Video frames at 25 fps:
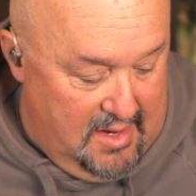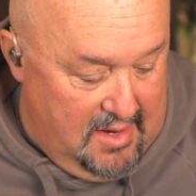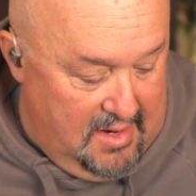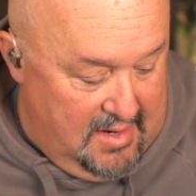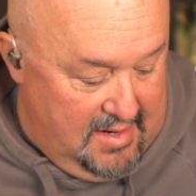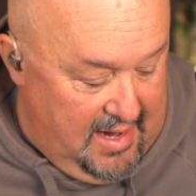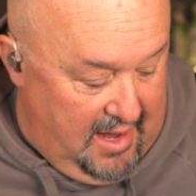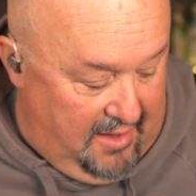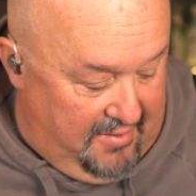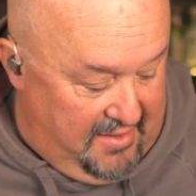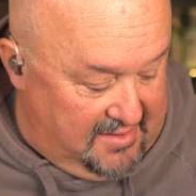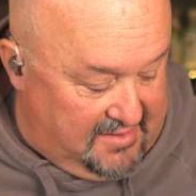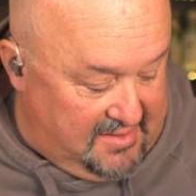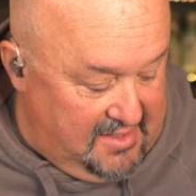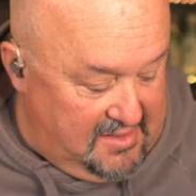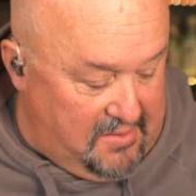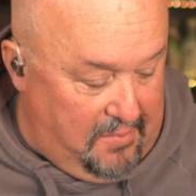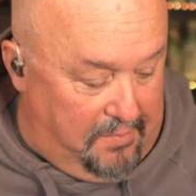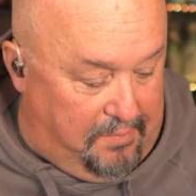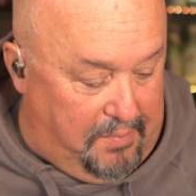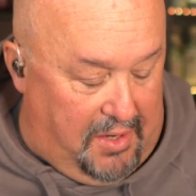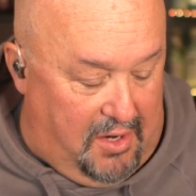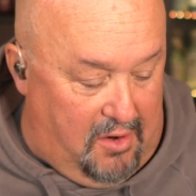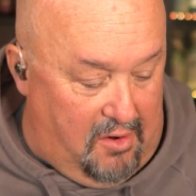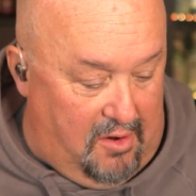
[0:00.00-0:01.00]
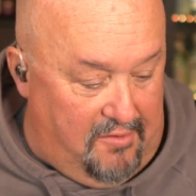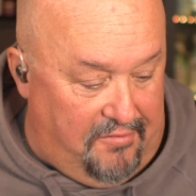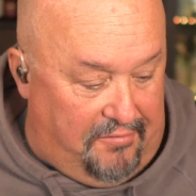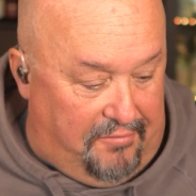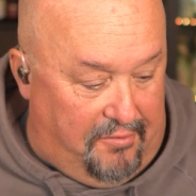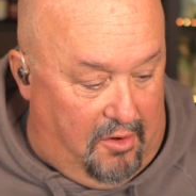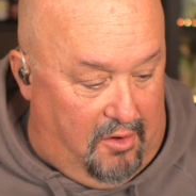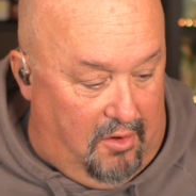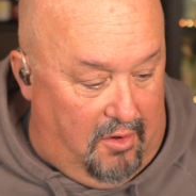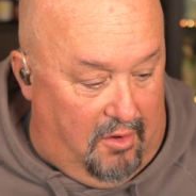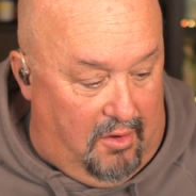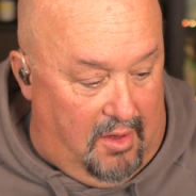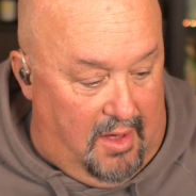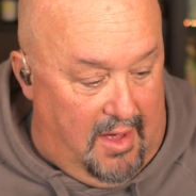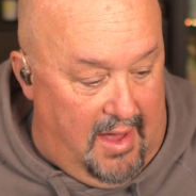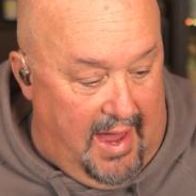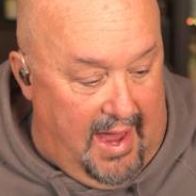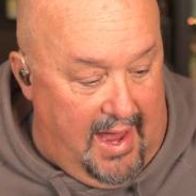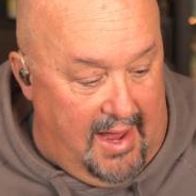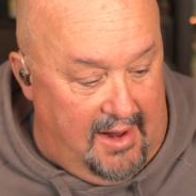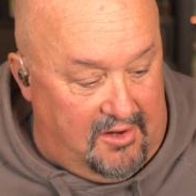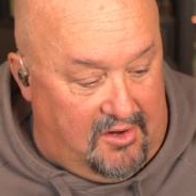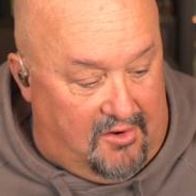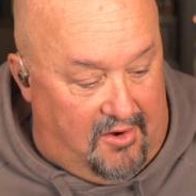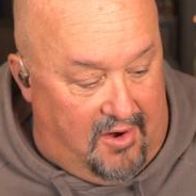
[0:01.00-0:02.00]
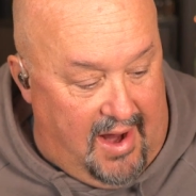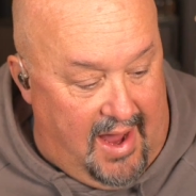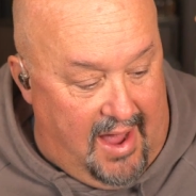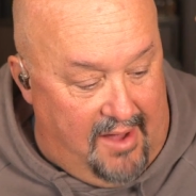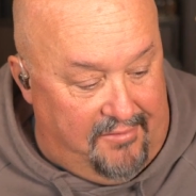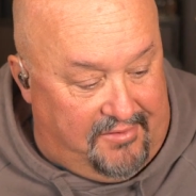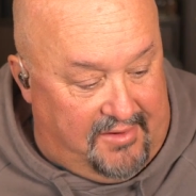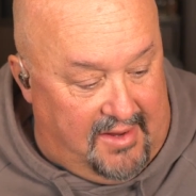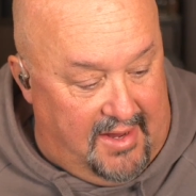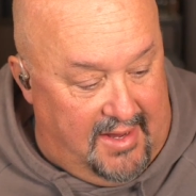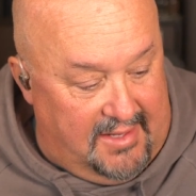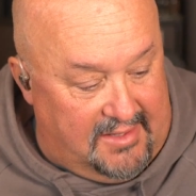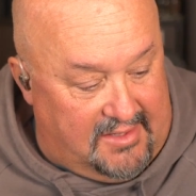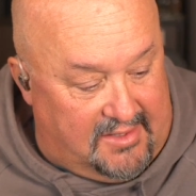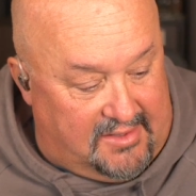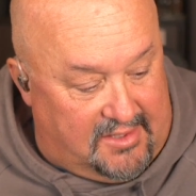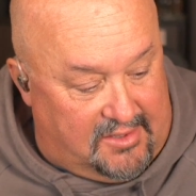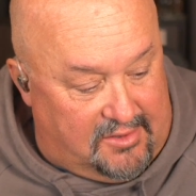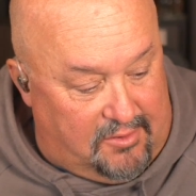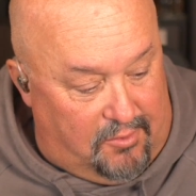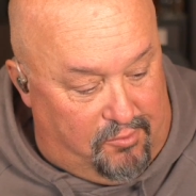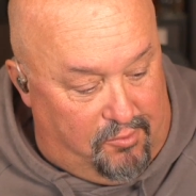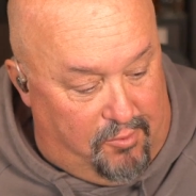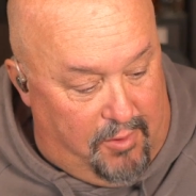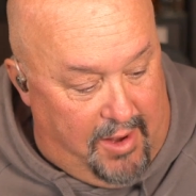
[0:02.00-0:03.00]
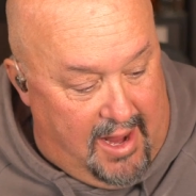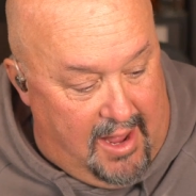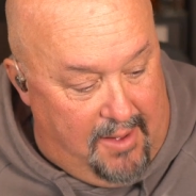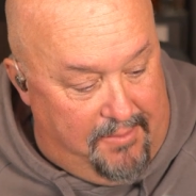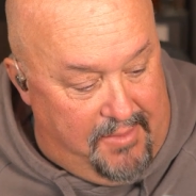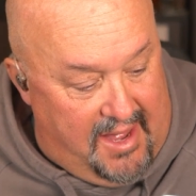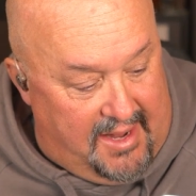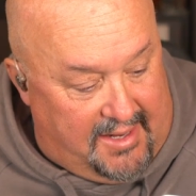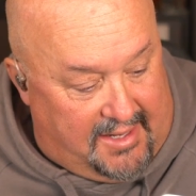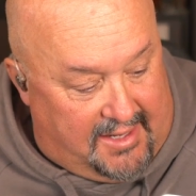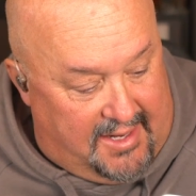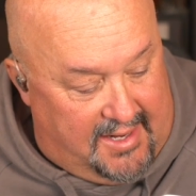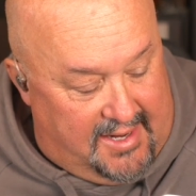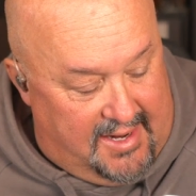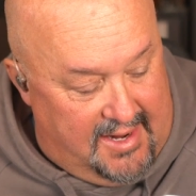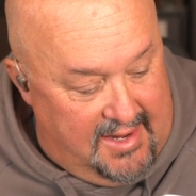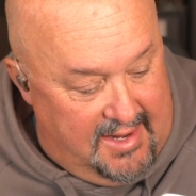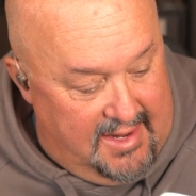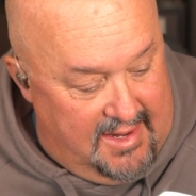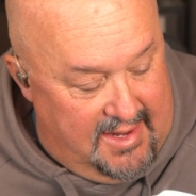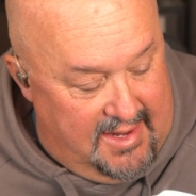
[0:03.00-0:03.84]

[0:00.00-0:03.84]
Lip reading: Now this is a beautiful handcrafted ceramic